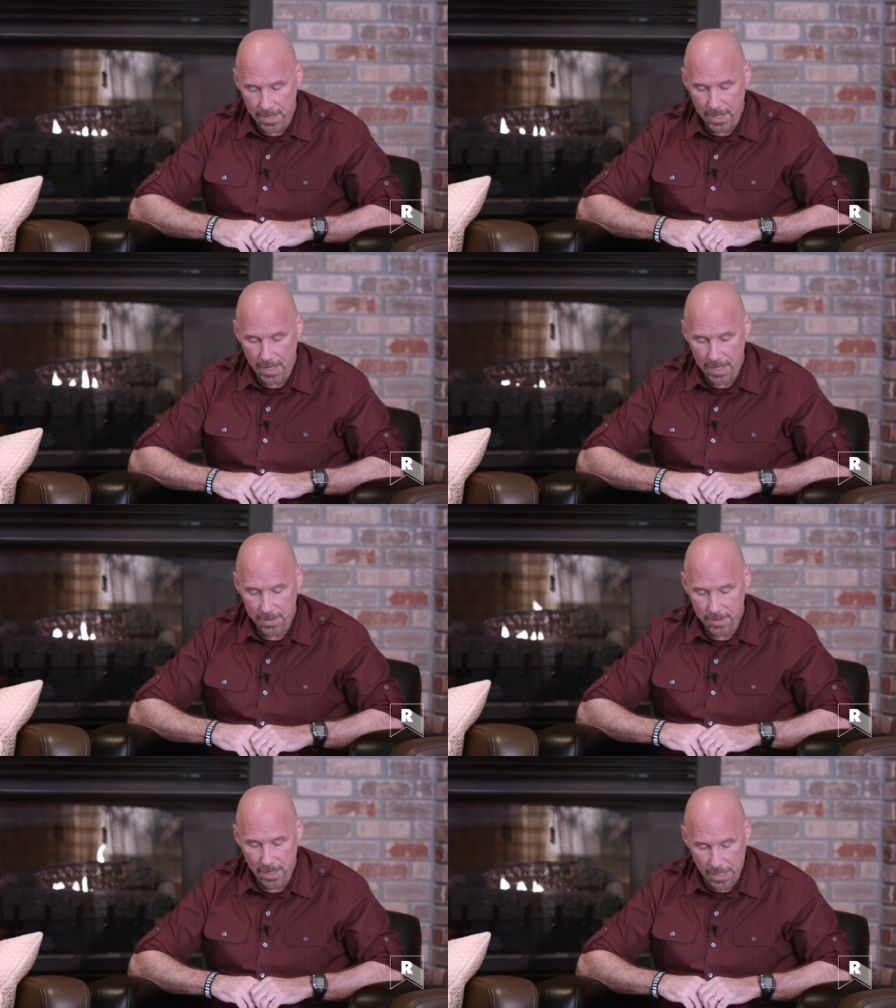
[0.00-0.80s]

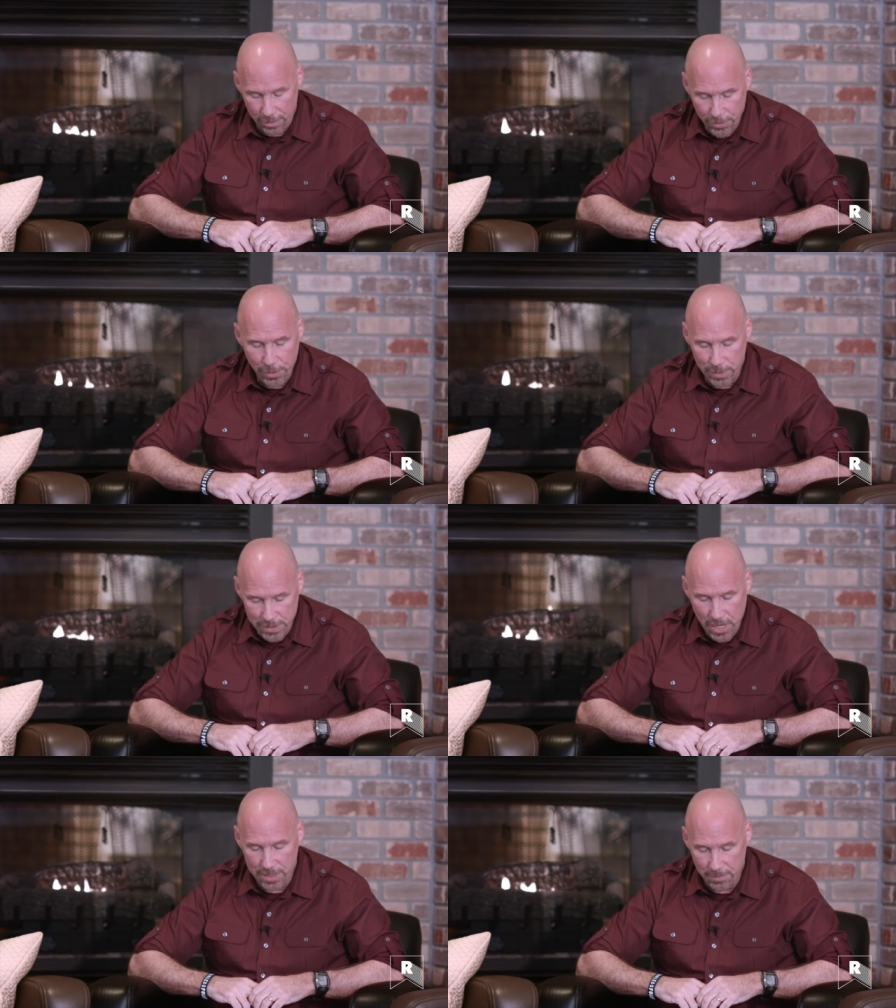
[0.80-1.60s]
Another thing we
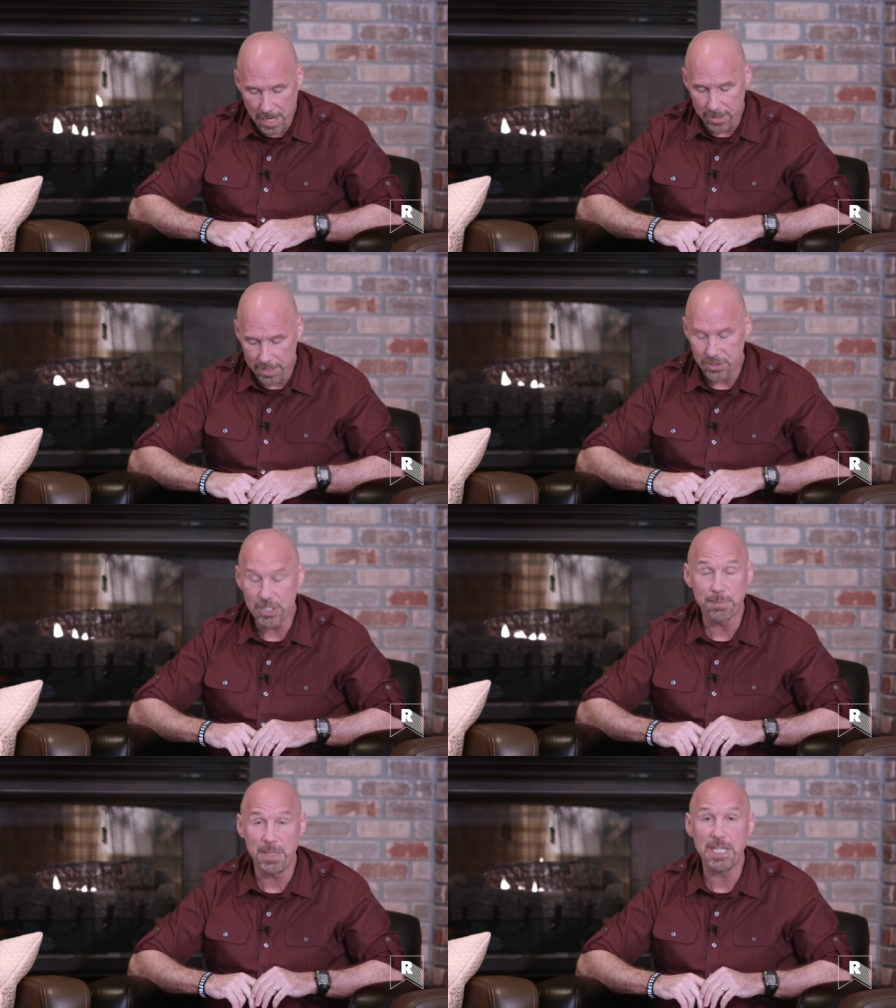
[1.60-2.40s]
talked about is
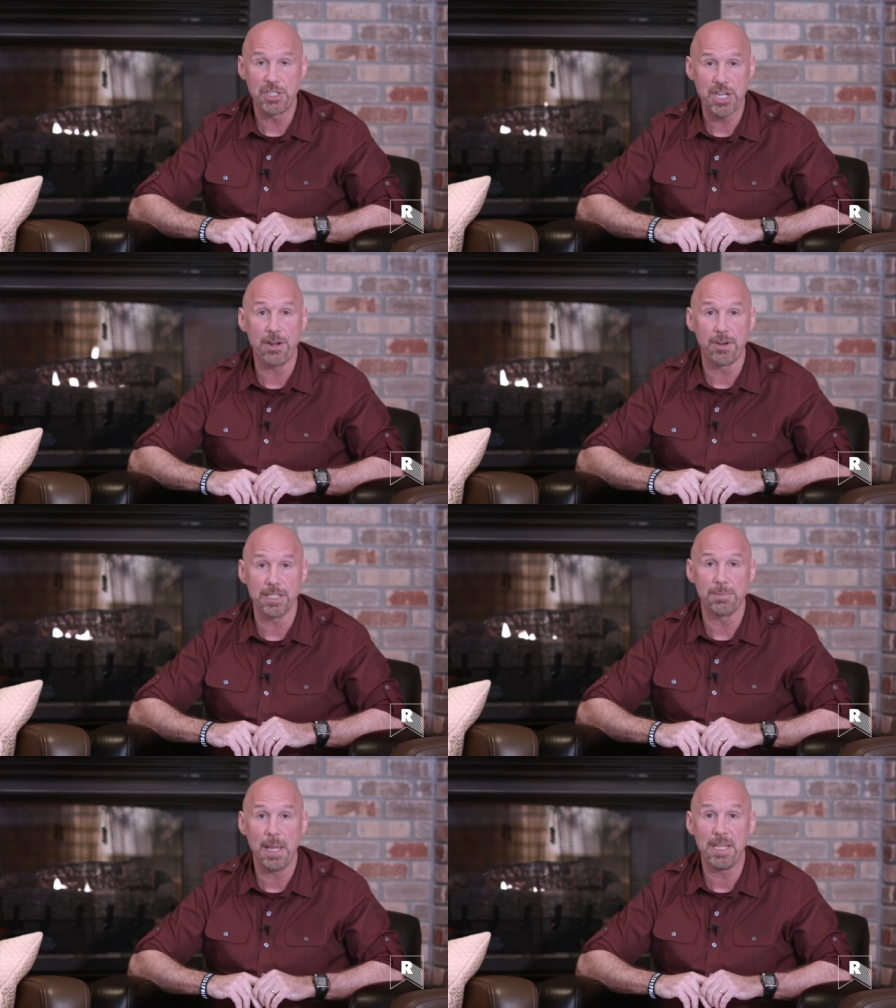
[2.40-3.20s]
just being
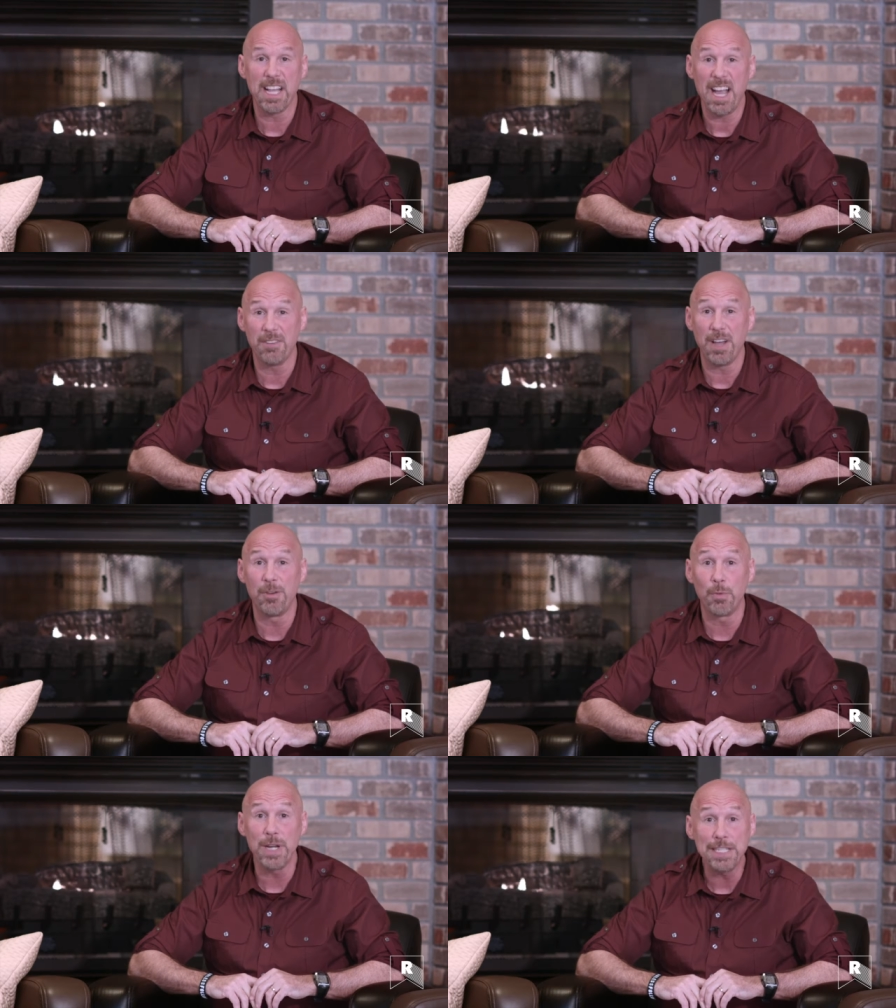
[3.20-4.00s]
generous, maybe kind of
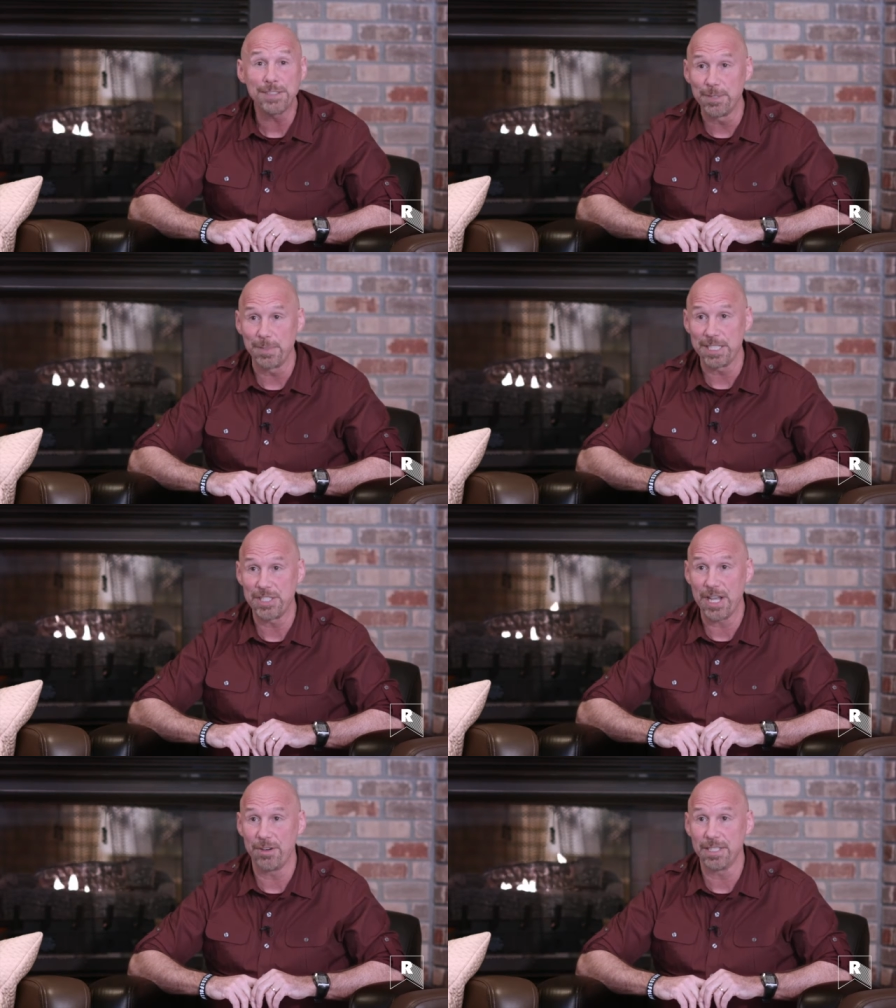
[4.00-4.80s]
unreasonably
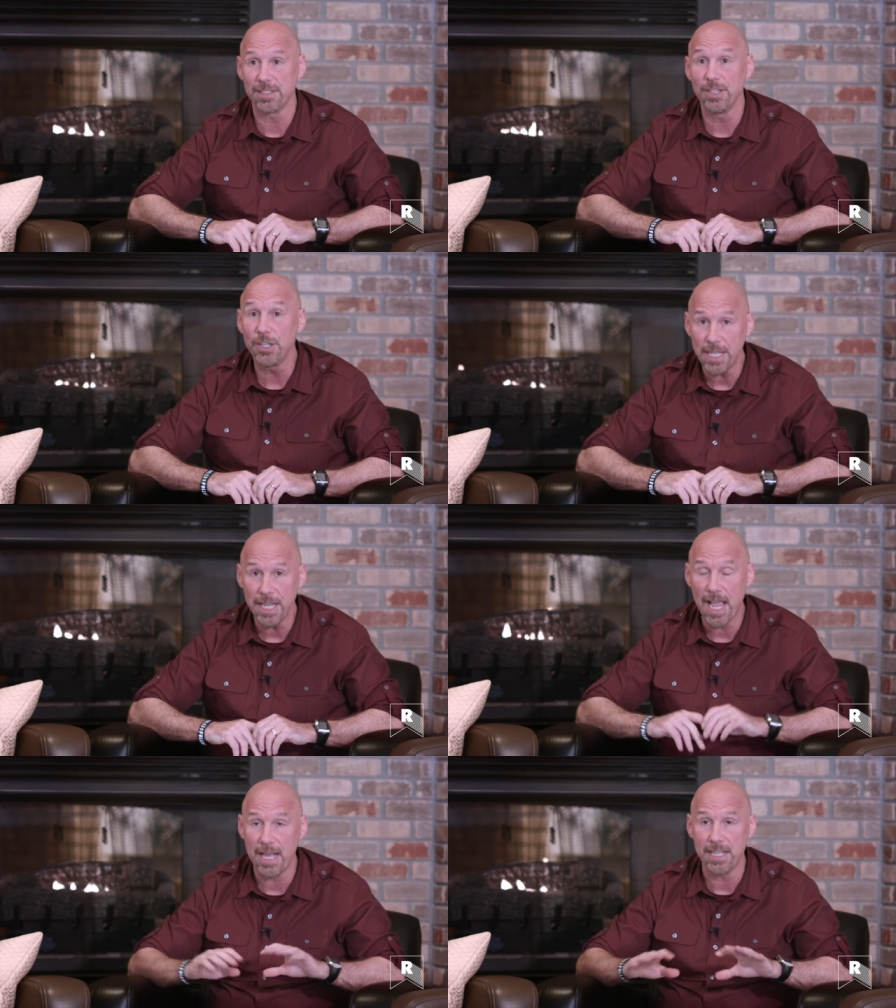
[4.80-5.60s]
generous,
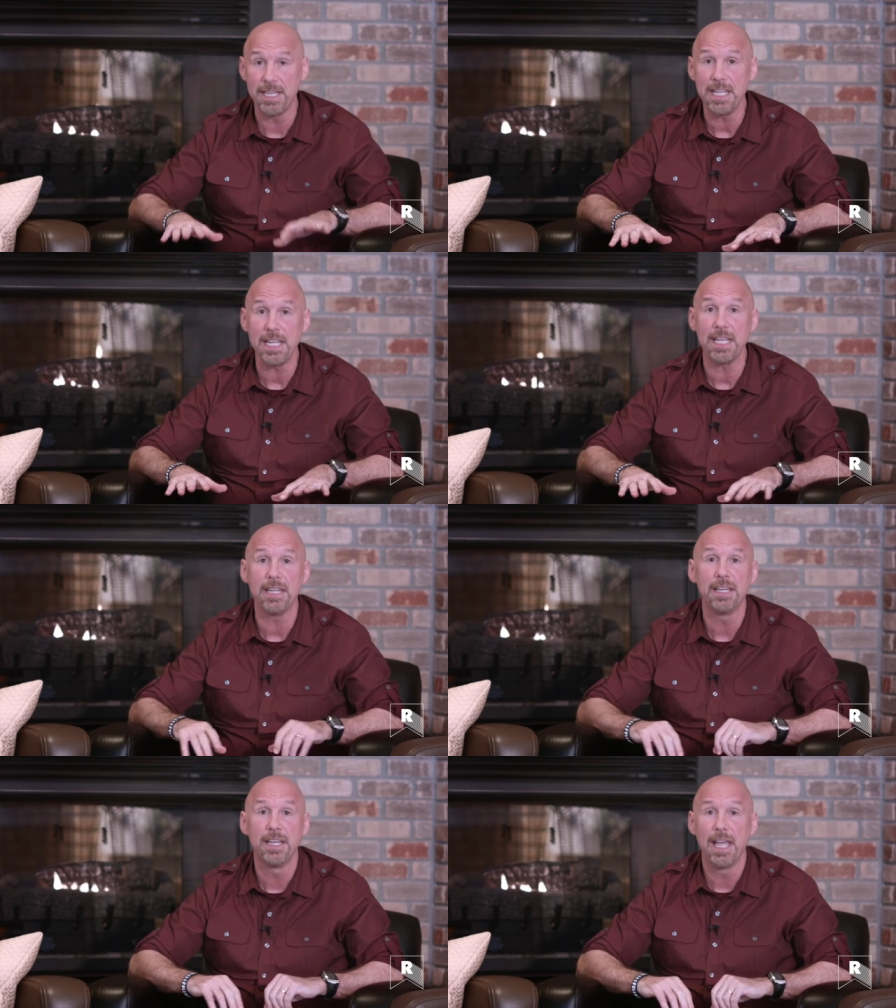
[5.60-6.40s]
looking at a need